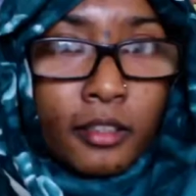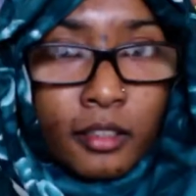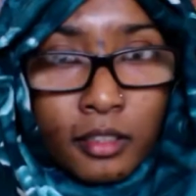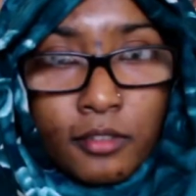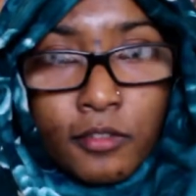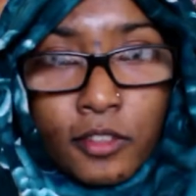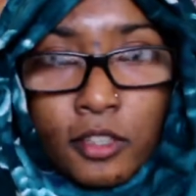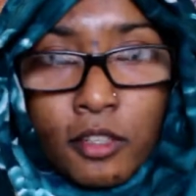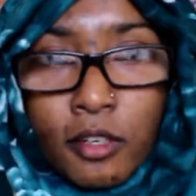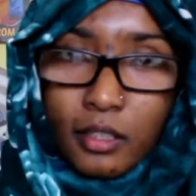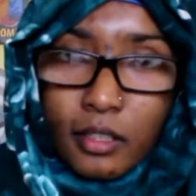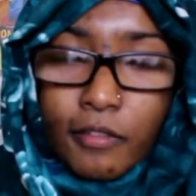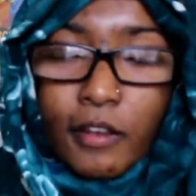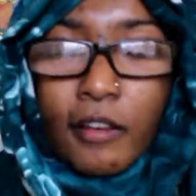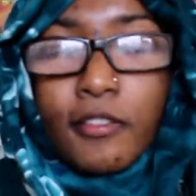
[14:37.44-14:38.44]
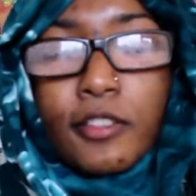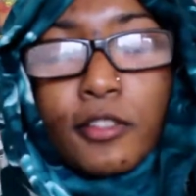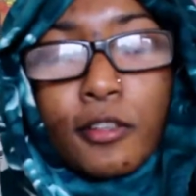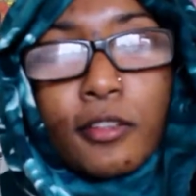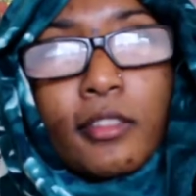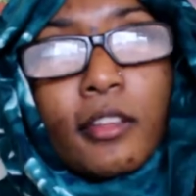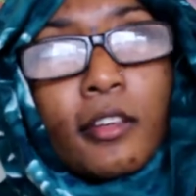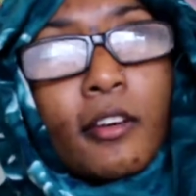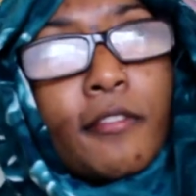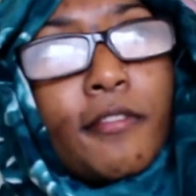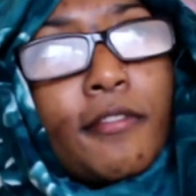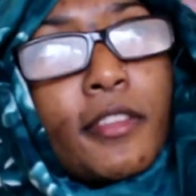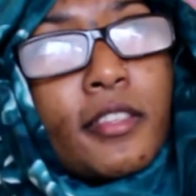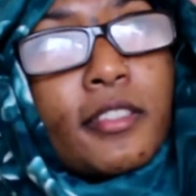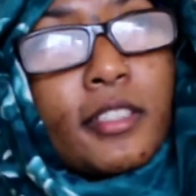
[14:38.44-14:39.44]
in each video. If I ever do think of
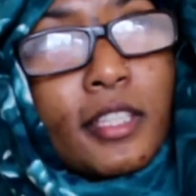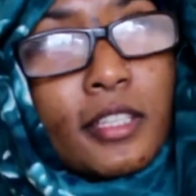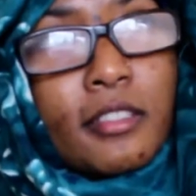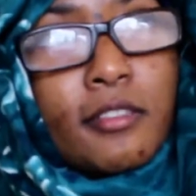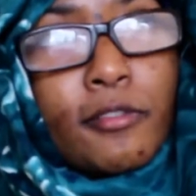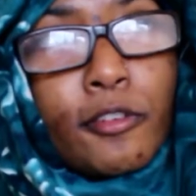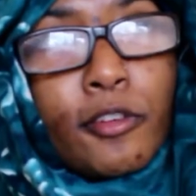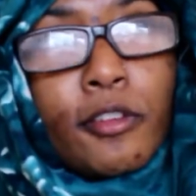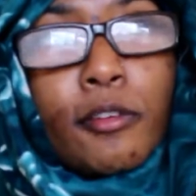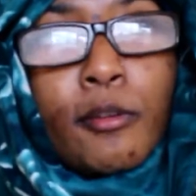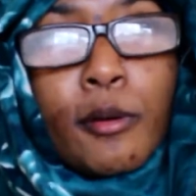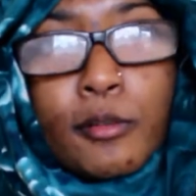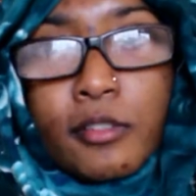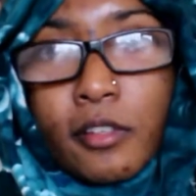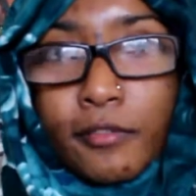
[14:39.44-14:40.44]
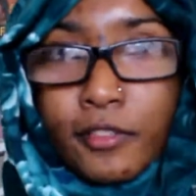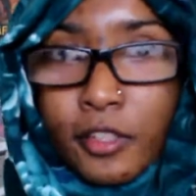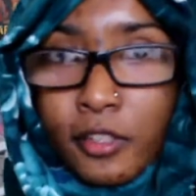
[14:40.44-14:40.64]
the skits for the quotes I've